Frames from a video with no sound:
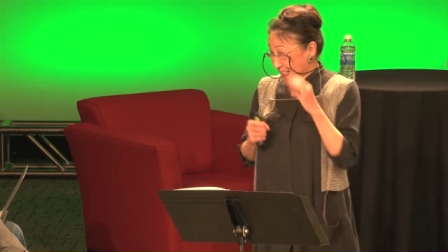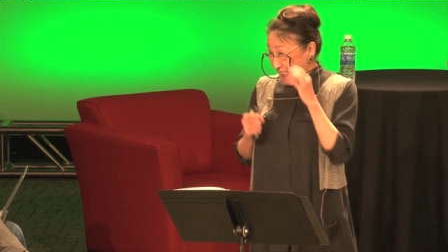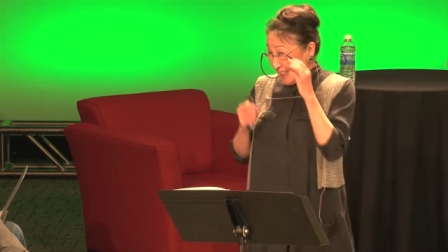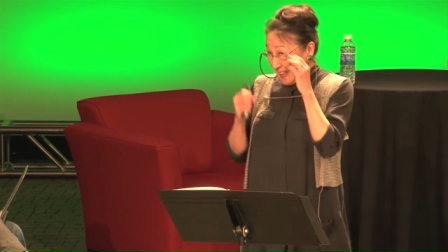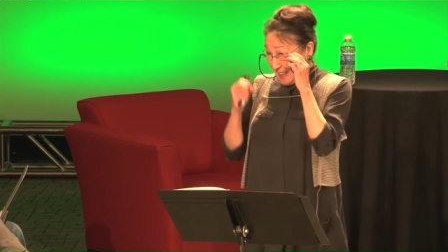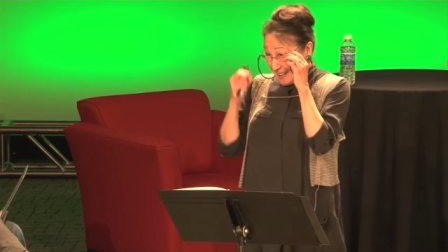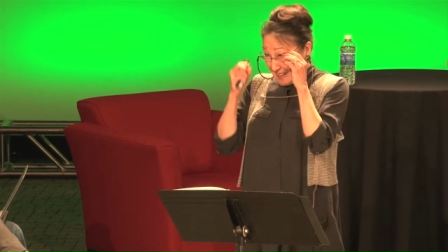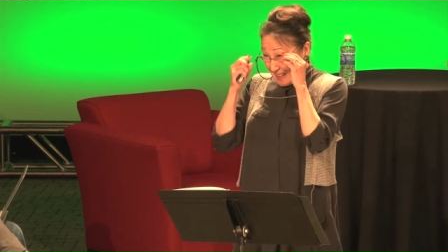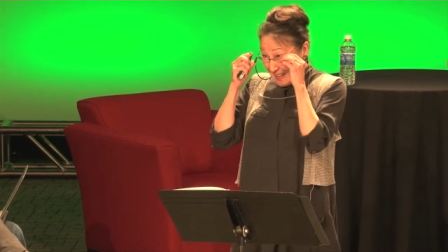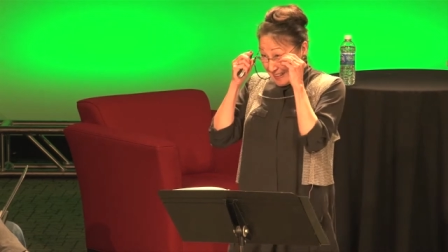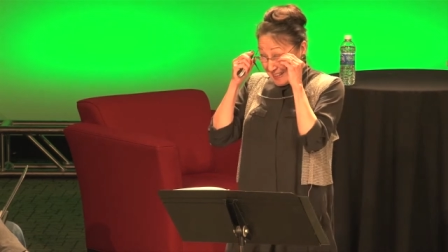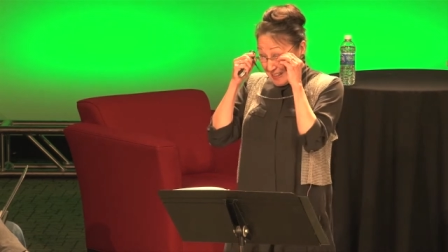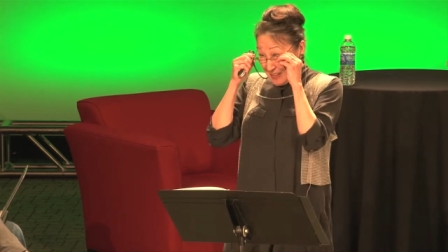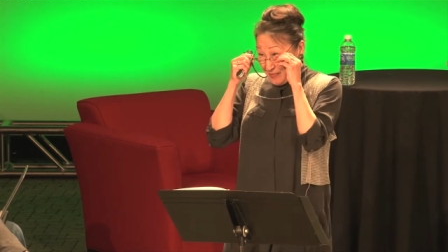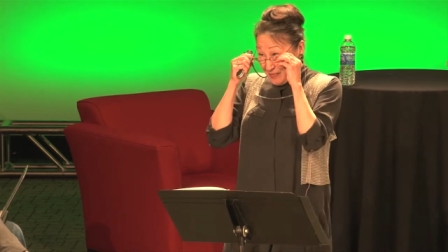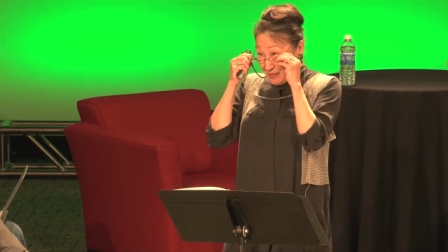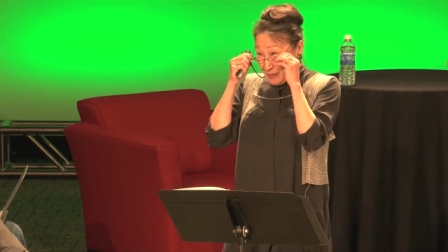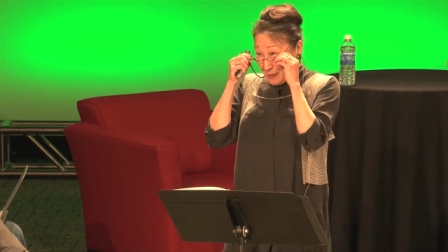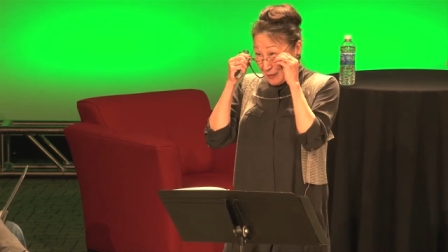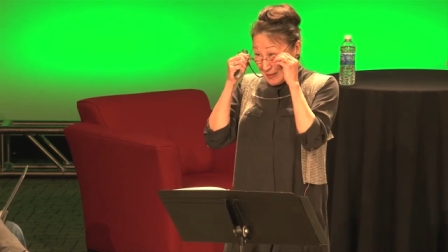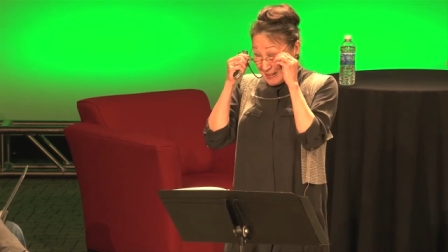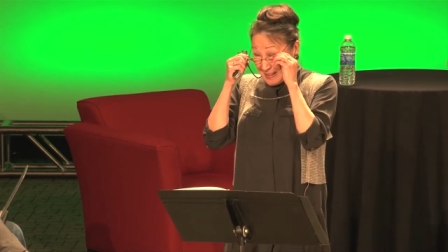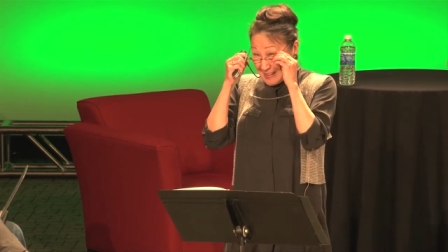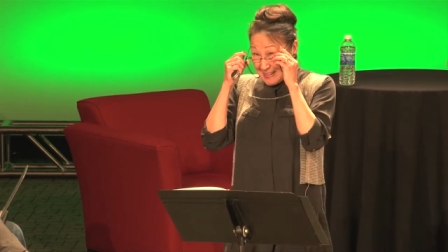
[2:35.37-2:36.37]
In
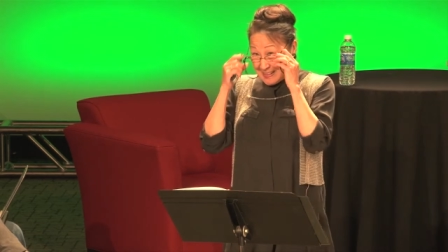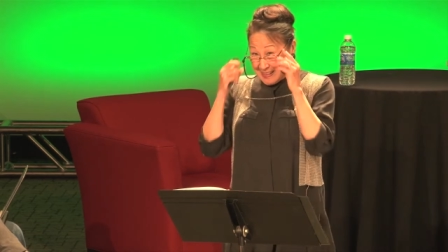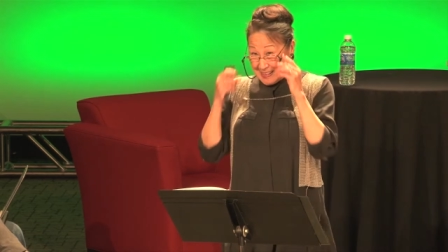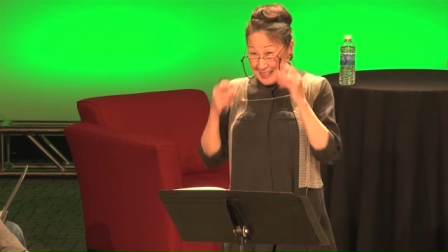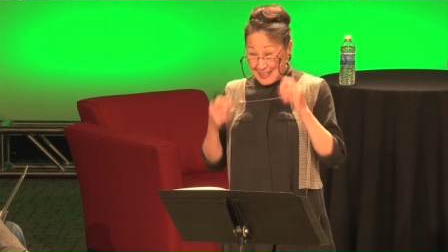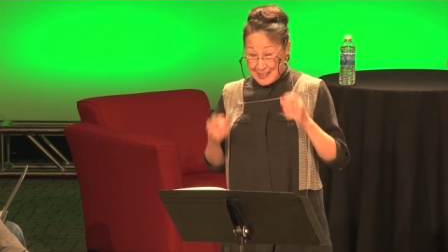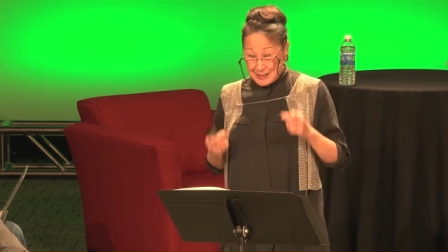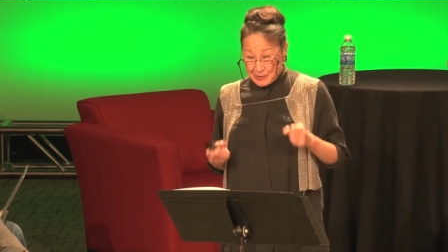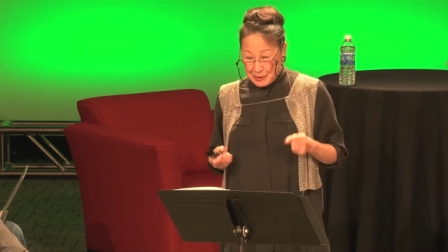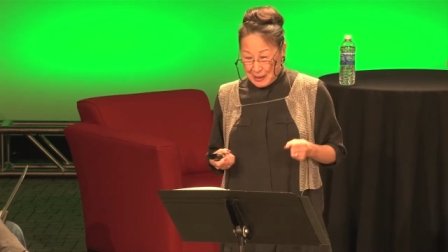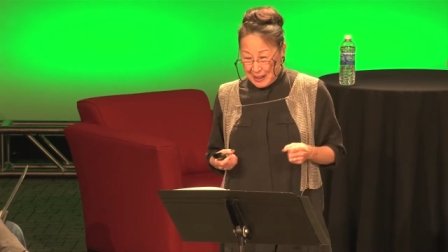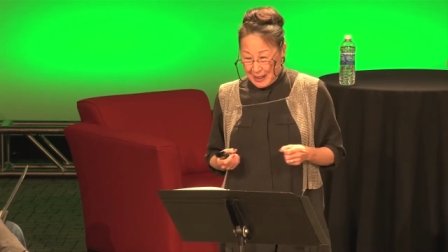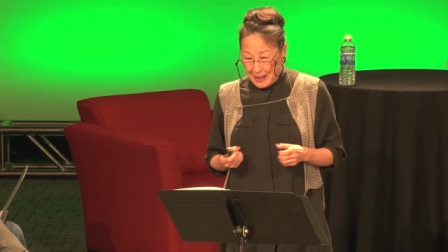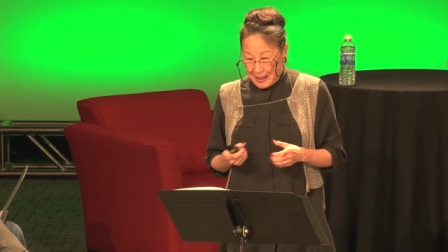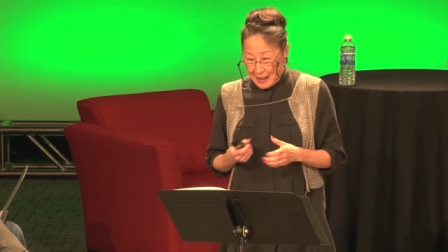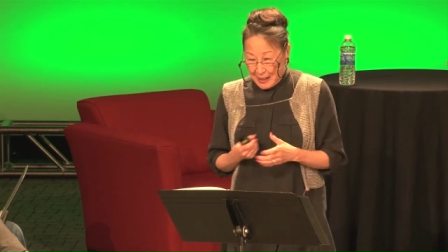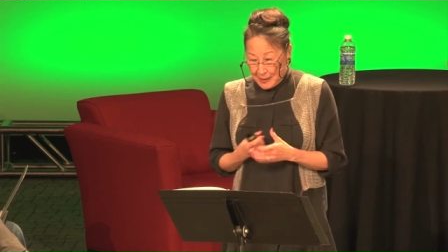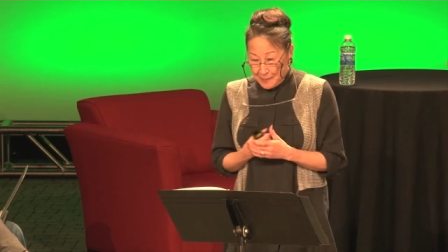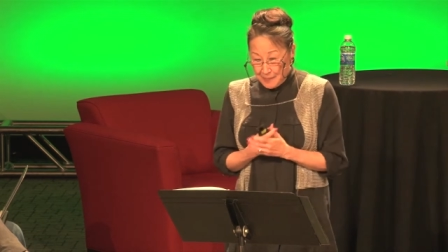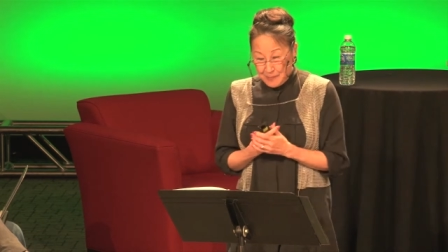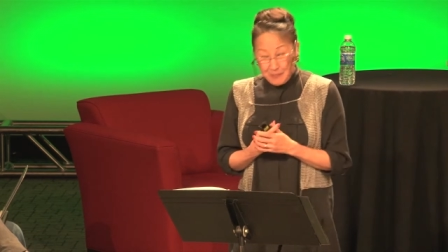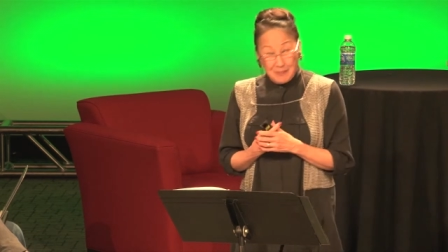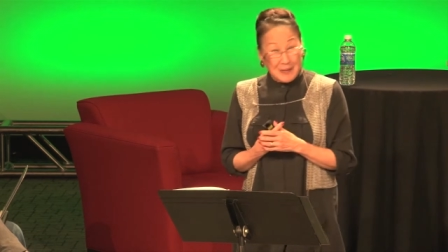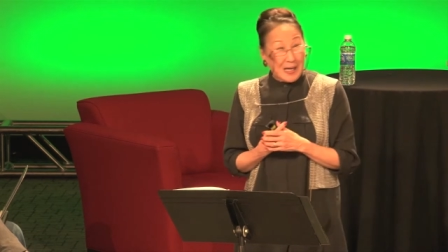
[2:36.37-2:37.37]
1946, uh,
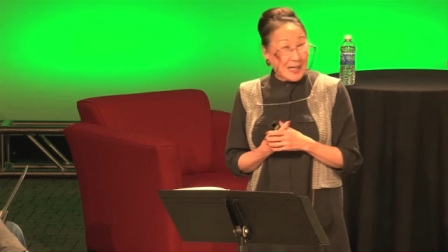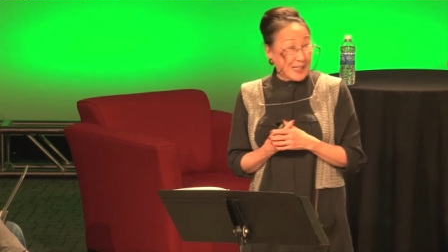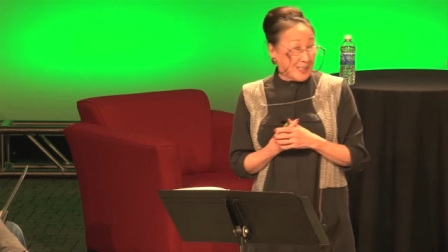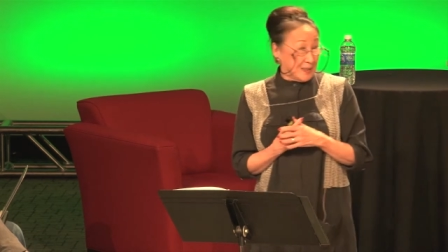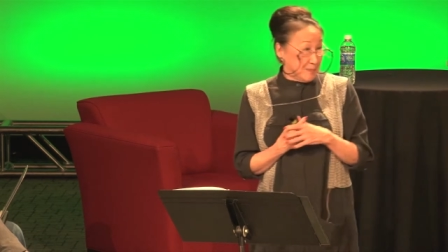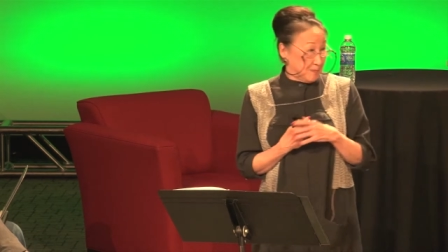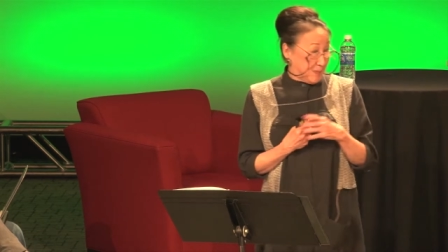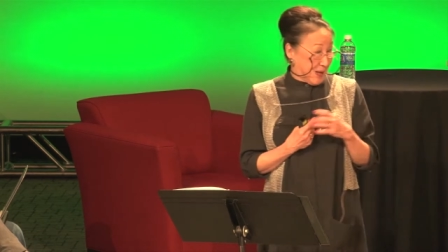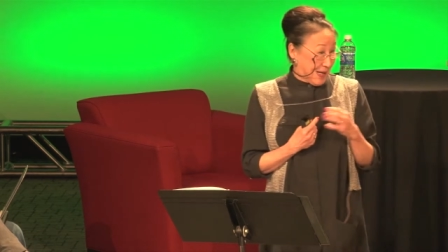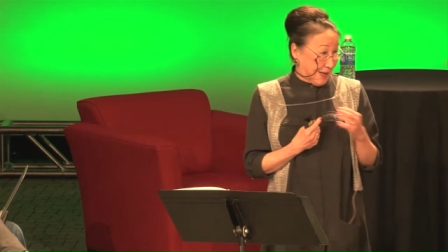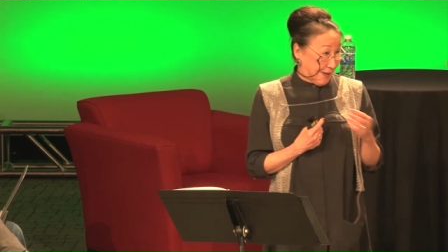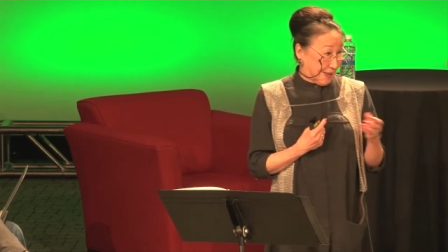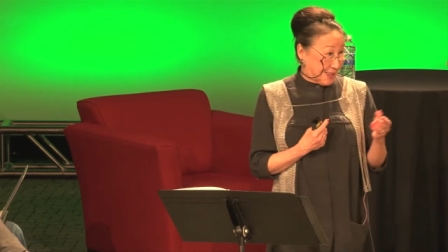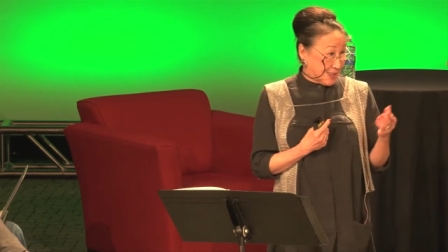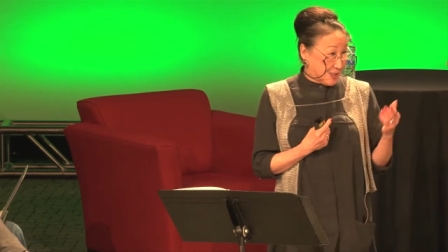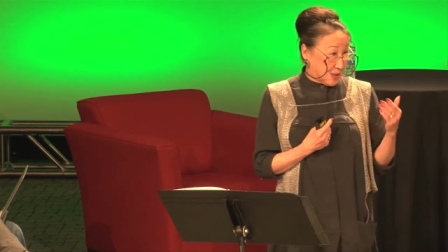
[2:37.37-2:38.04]
my parents,